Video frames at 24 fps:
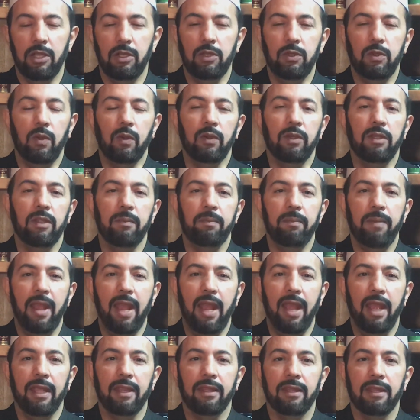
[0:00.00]
Nor the
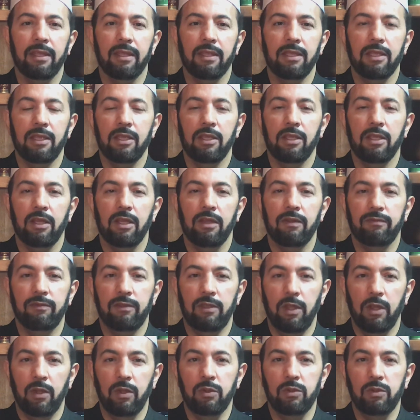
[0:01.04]
path of
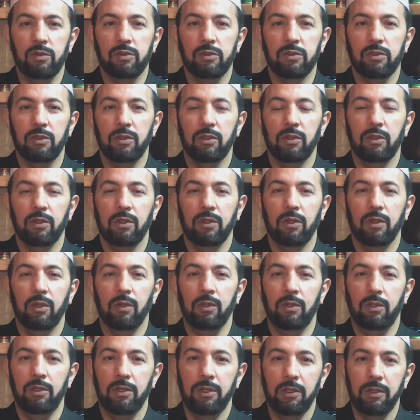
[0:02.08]
those
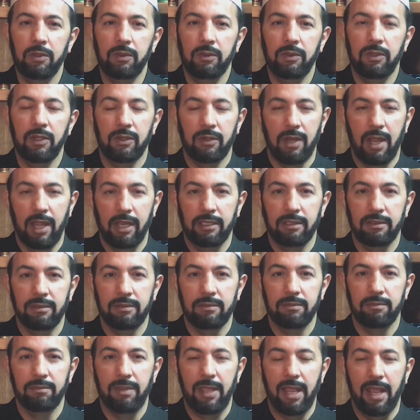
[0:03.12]
who knew the
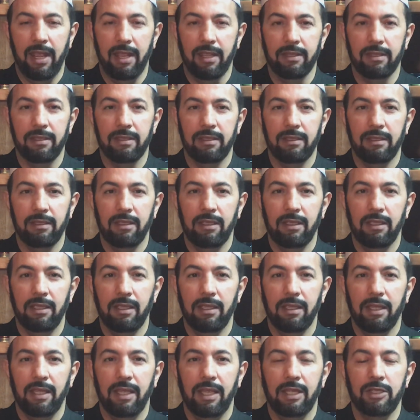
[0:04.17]
right path
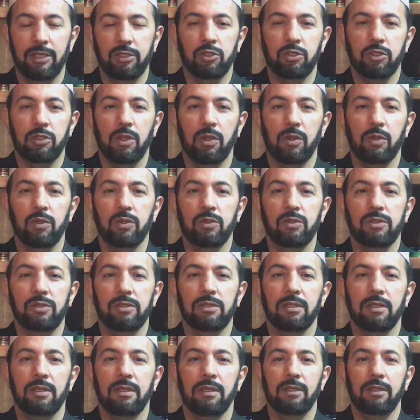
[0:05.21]
and
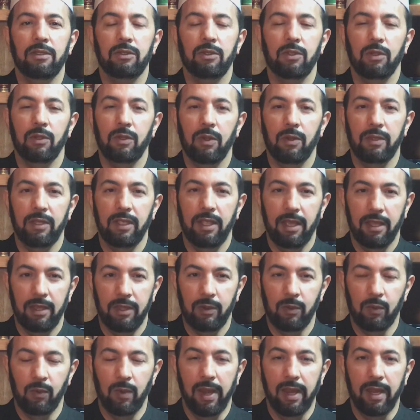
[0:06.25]
chose to go the
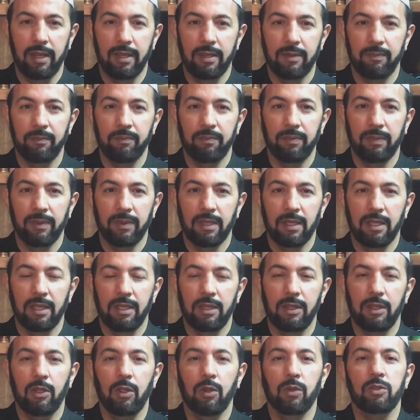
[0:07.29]
other way,
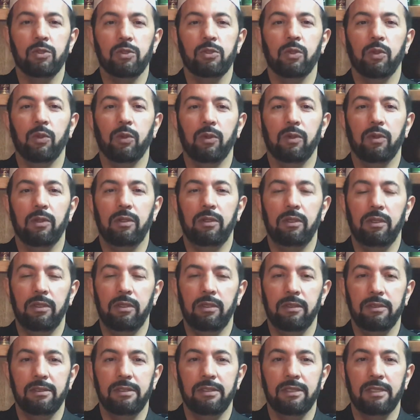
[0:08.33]
those who
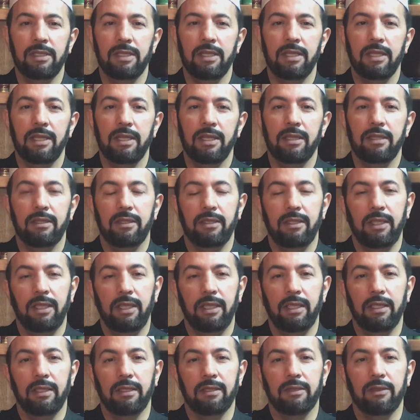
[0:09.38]
earned
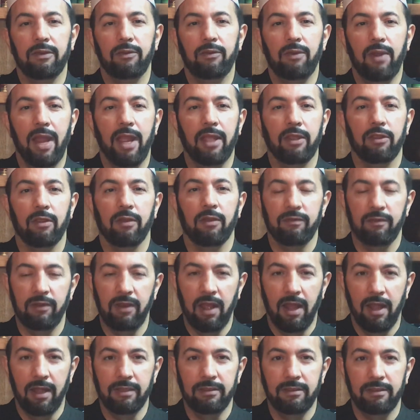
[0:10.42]
the wrath of
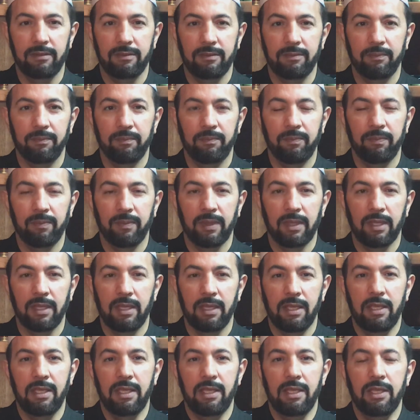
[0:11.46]
God.
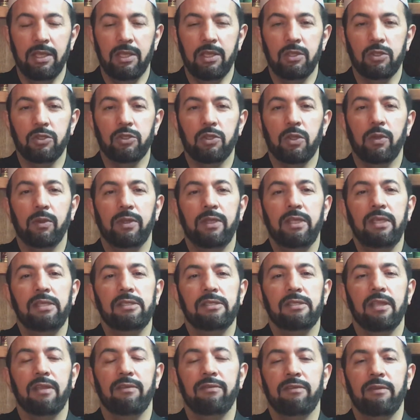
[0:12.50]
So
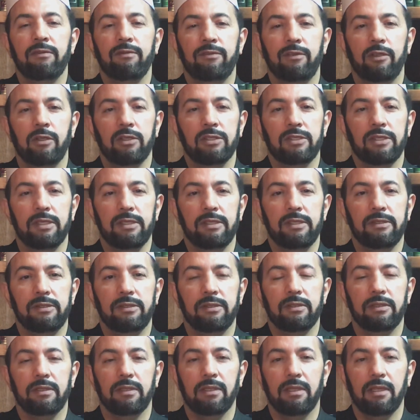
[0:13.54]
these seven
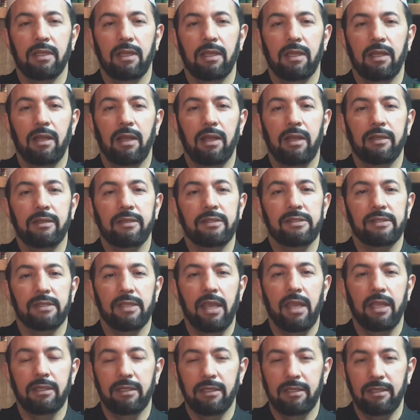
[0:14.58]
verses are
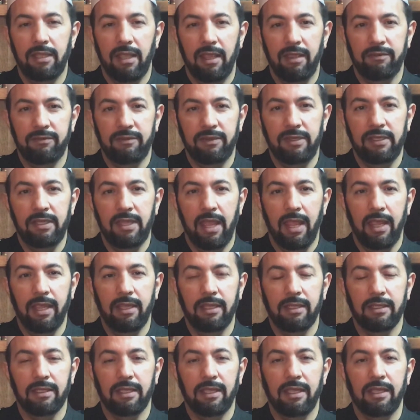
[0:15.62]
recited every
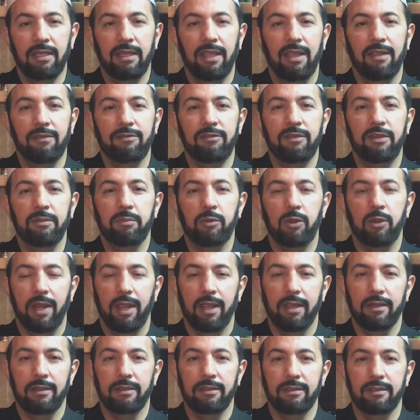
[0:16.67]
day in every
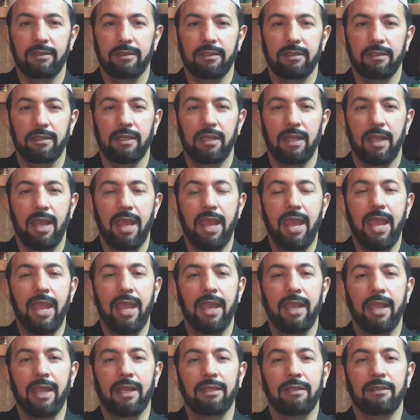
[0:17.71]
prayer,
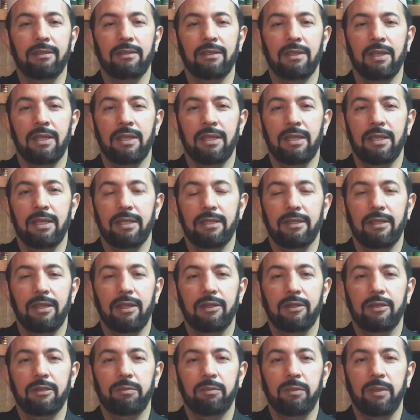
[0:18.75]
and they
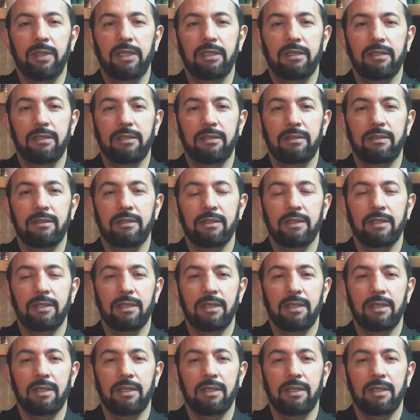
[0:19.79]
are repeated